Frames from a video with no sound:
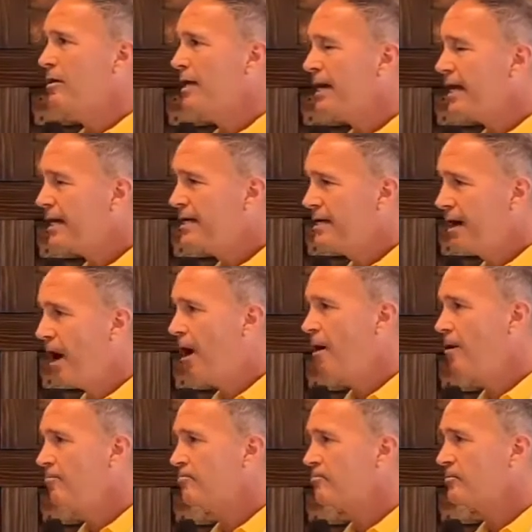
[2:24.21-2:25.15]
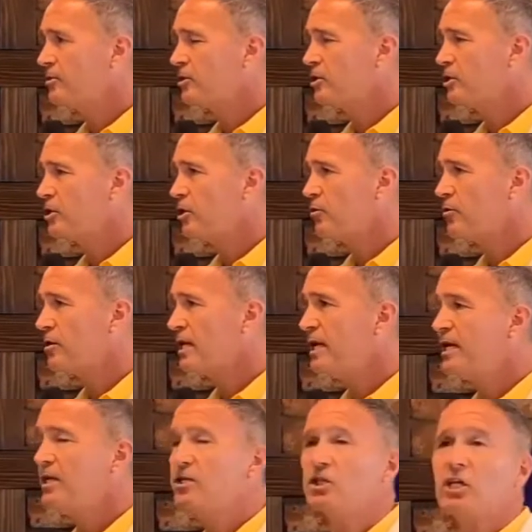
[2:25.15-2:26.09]
He comes. Your
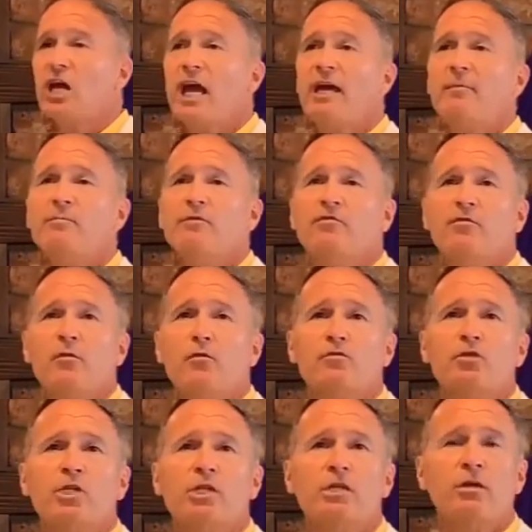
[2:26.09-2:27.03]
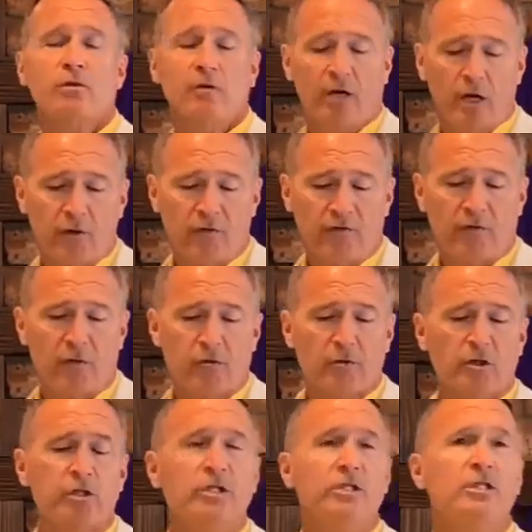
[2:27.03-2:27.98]
King James Version or other
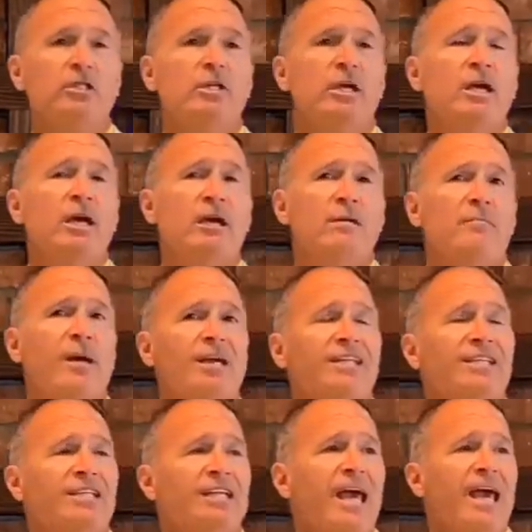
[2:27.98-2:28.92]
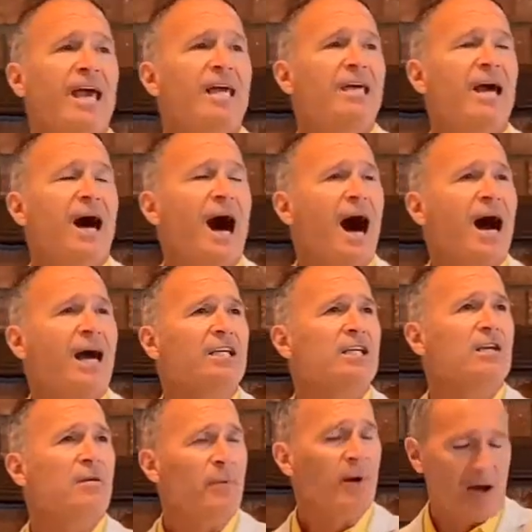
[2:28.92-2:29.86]
versions may say,
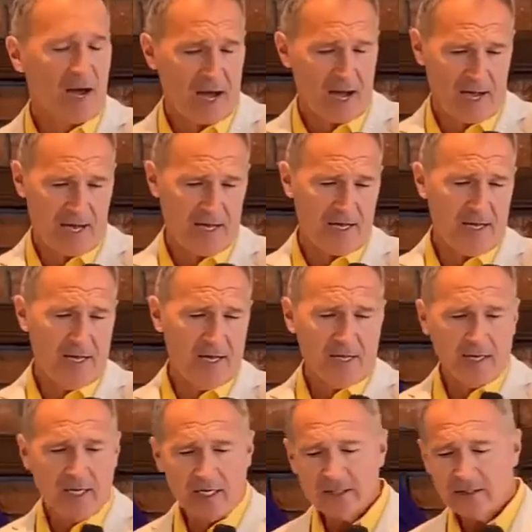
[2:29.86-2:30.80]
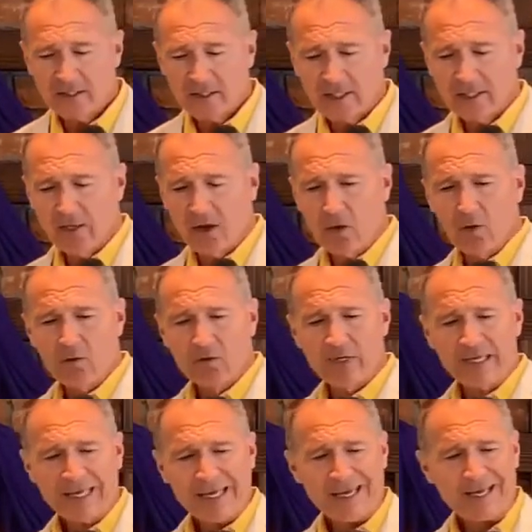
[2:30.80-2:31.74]
occupy until
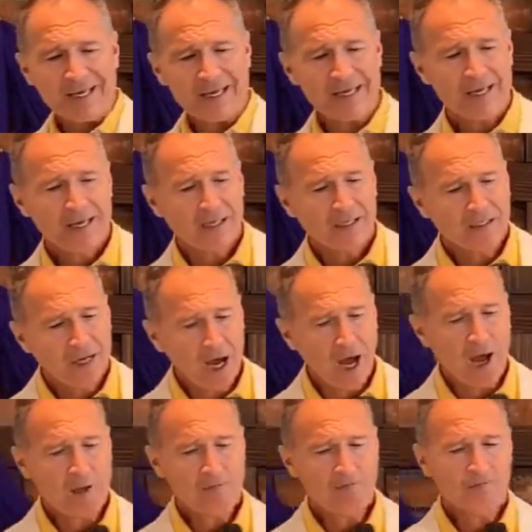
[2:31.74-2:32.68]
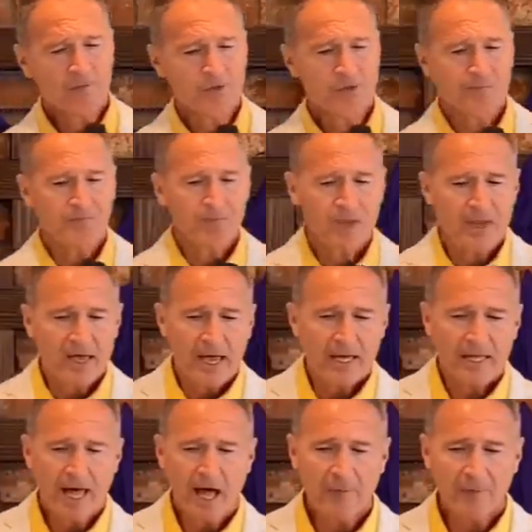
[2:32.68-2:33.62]
He comes.
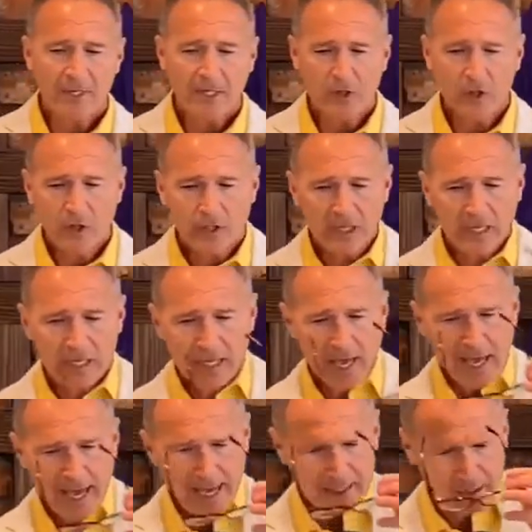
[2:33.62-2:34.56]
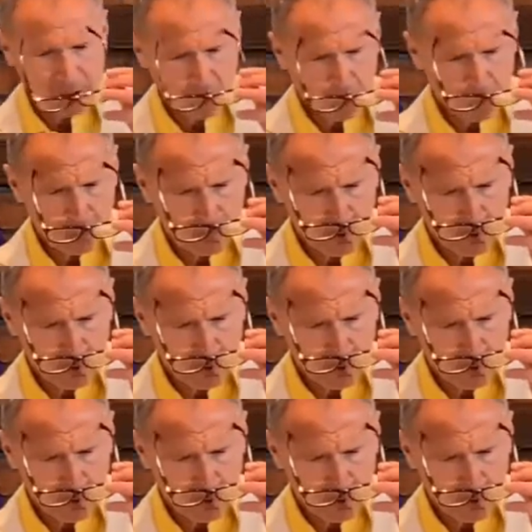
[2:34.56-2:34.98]
And I'll be looking at Luke